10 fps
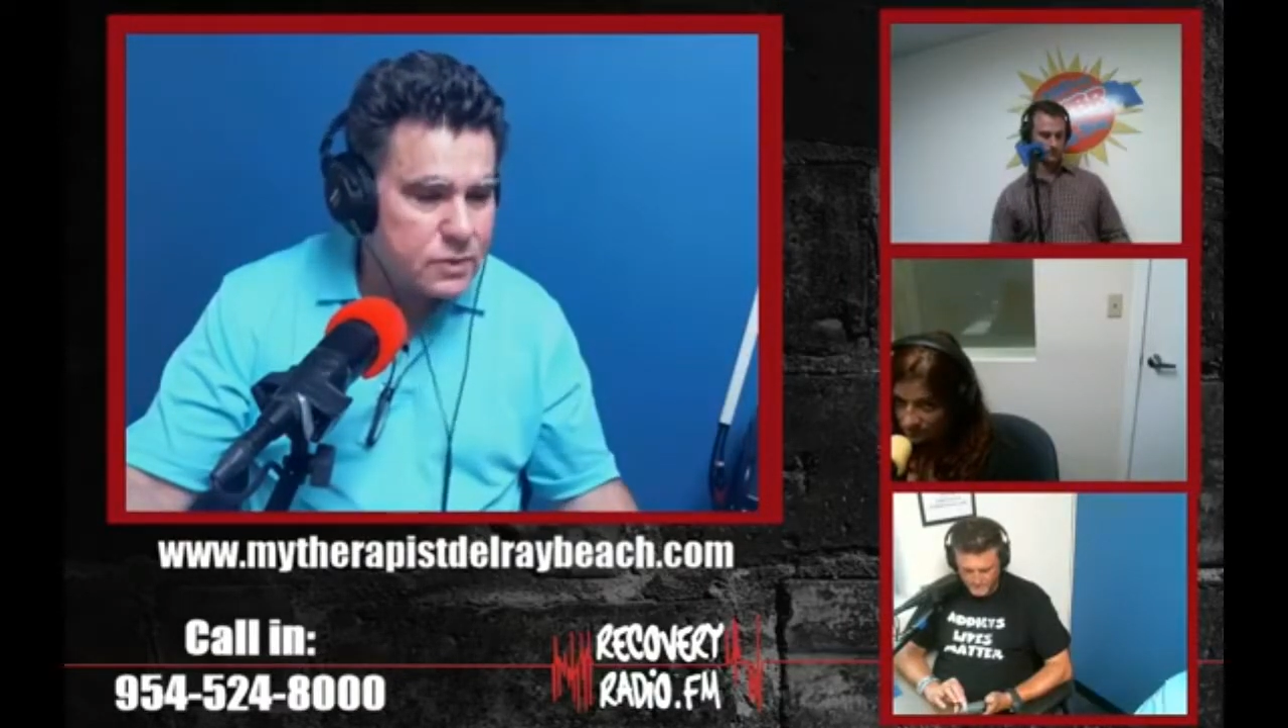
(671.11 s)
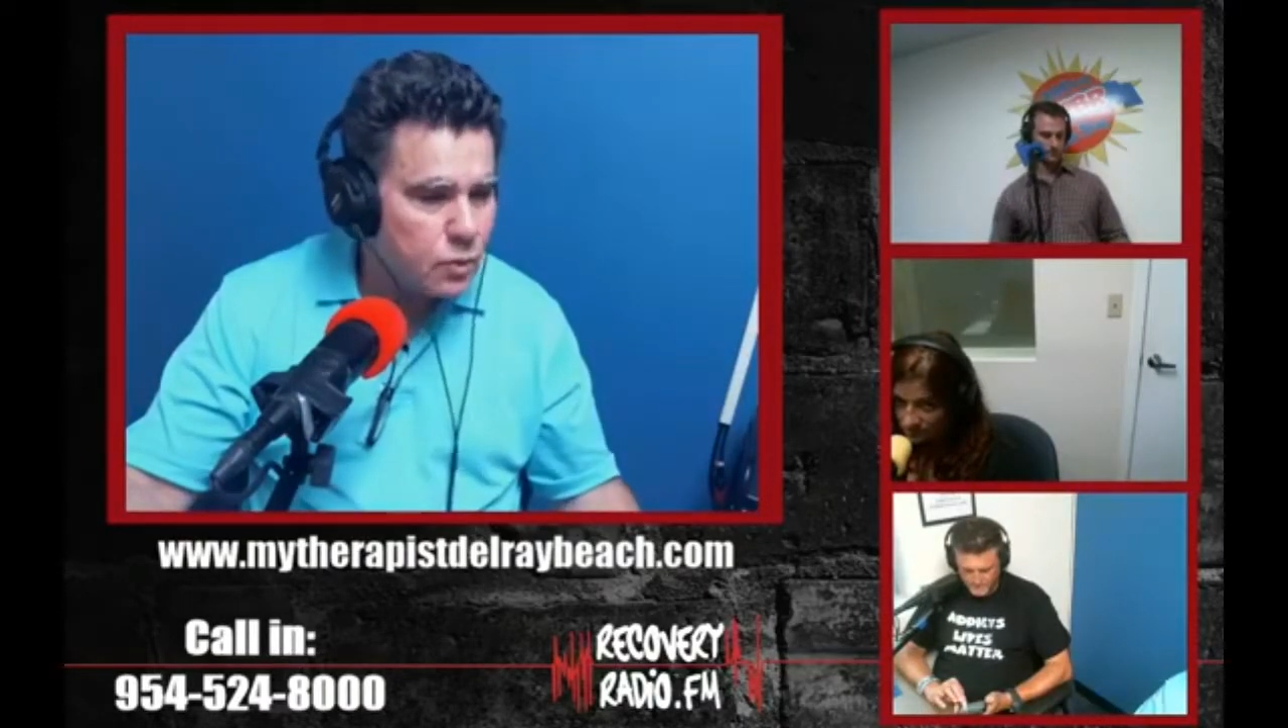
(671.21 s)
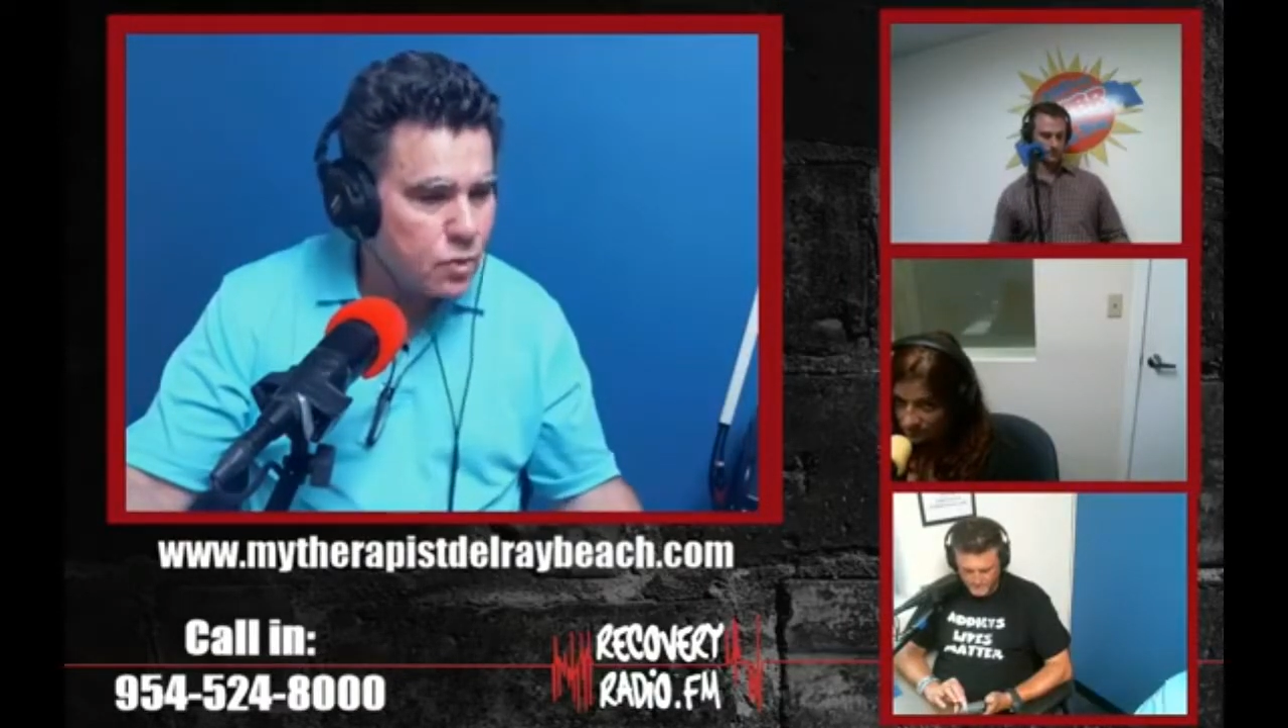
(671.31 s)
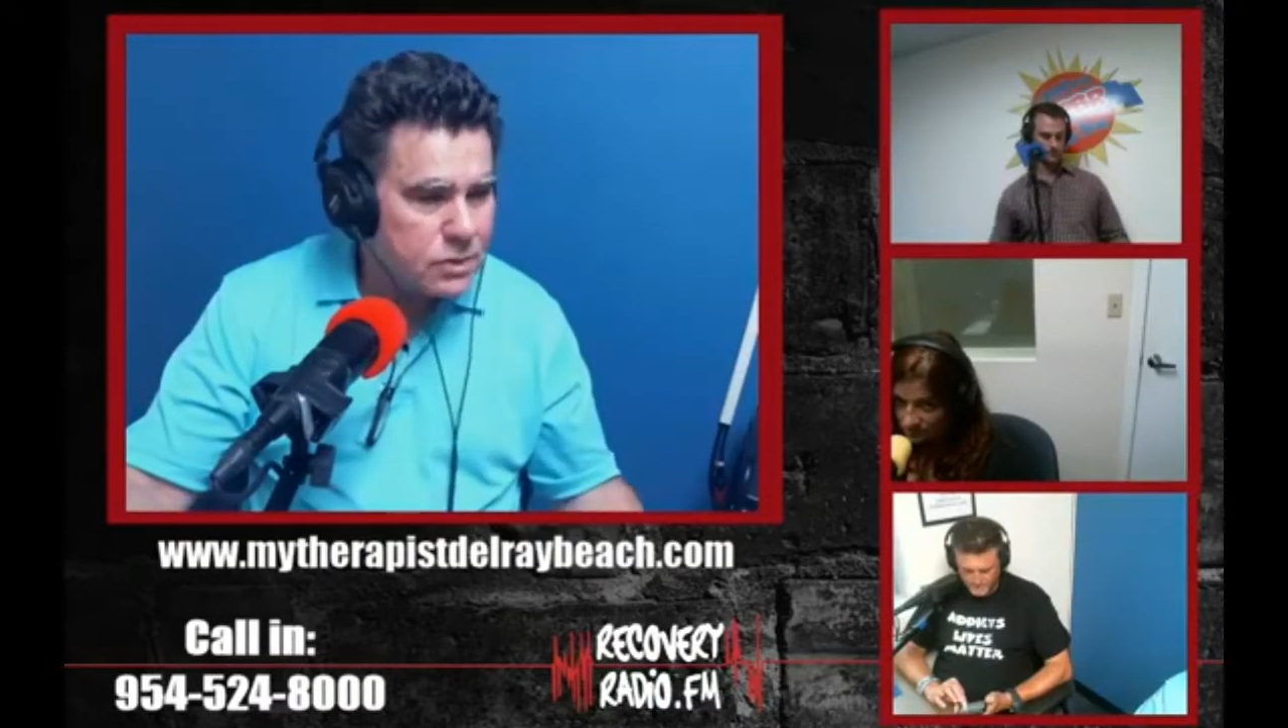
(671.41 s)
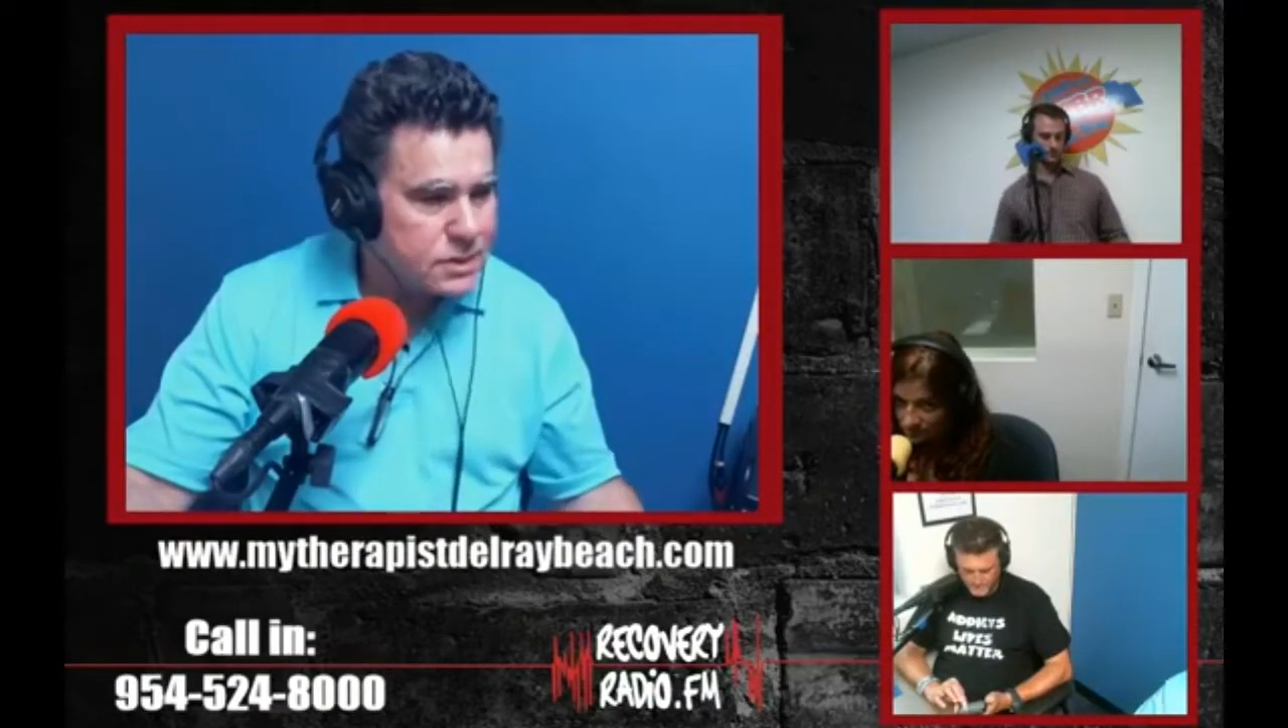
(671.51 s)
the
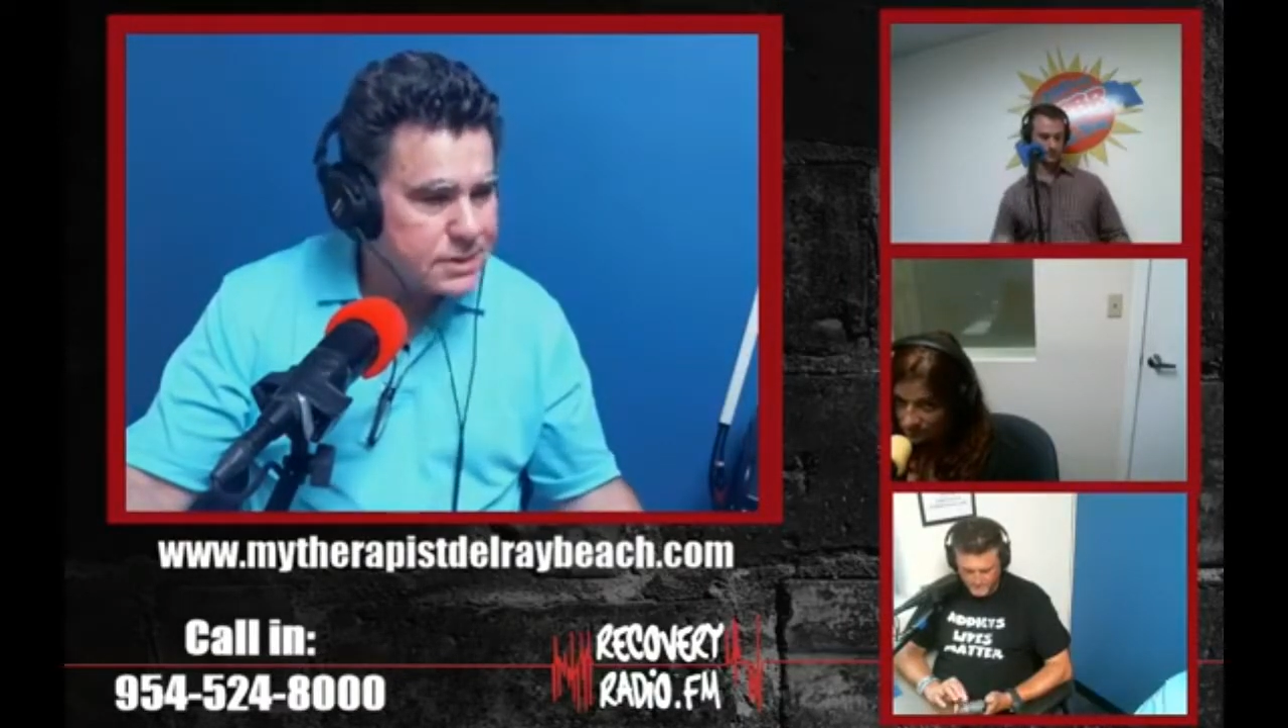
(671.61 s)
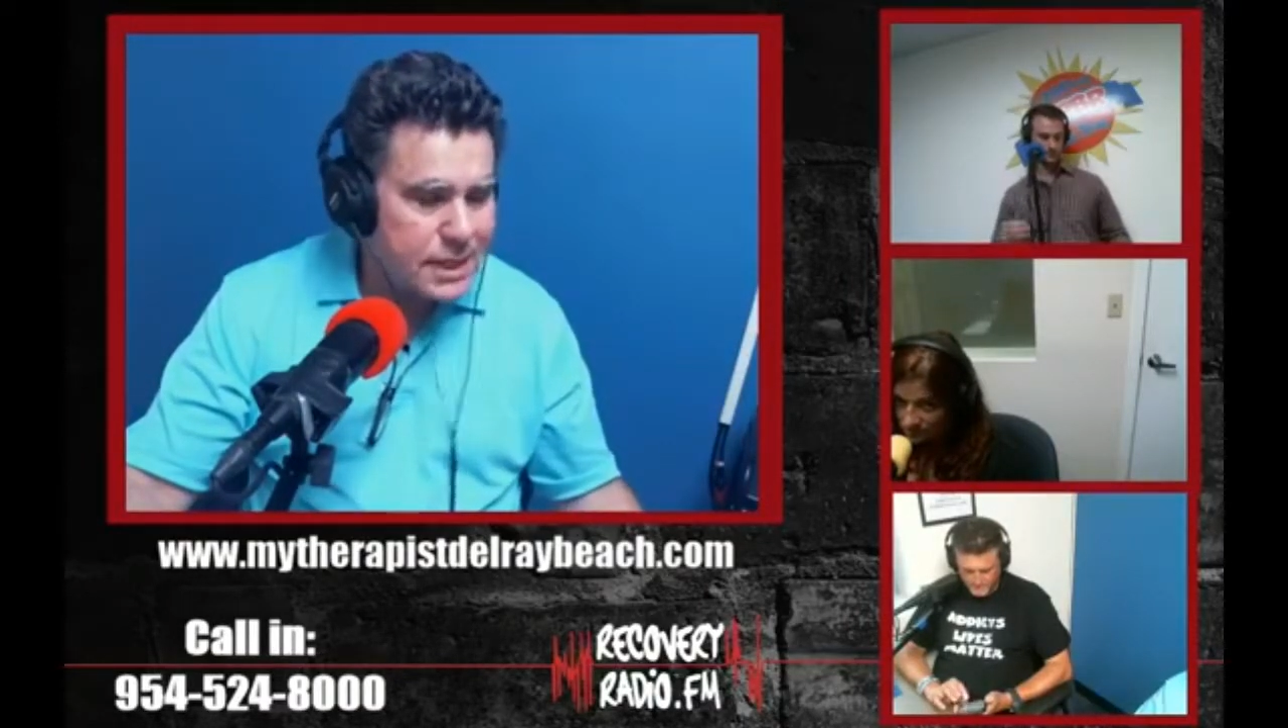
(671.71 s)
world is